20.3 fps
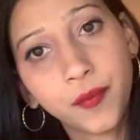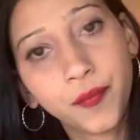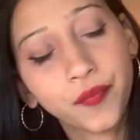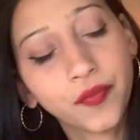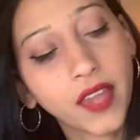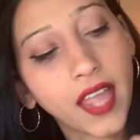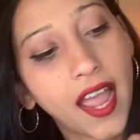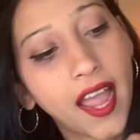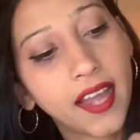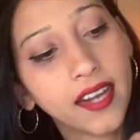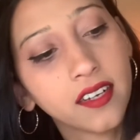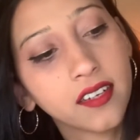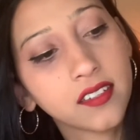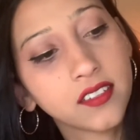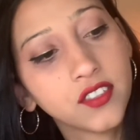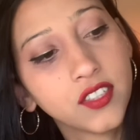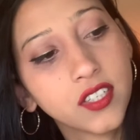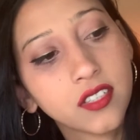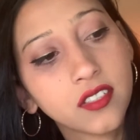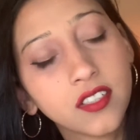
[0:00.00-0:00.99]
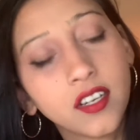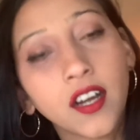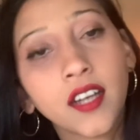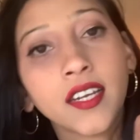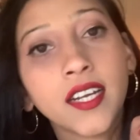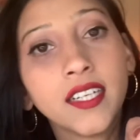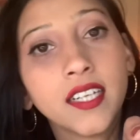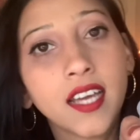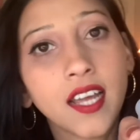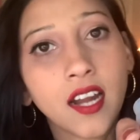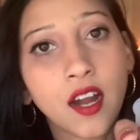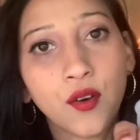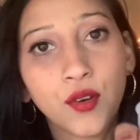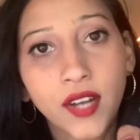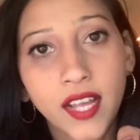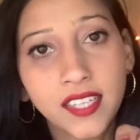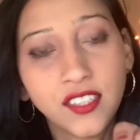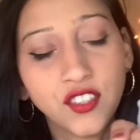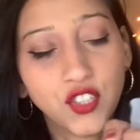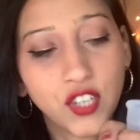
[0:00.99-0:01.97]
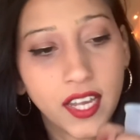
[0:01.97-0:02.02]
and just turn it around and
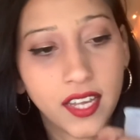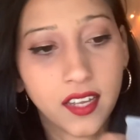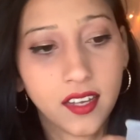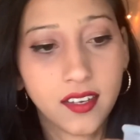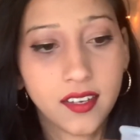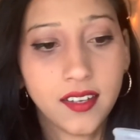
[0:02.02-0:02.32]
check,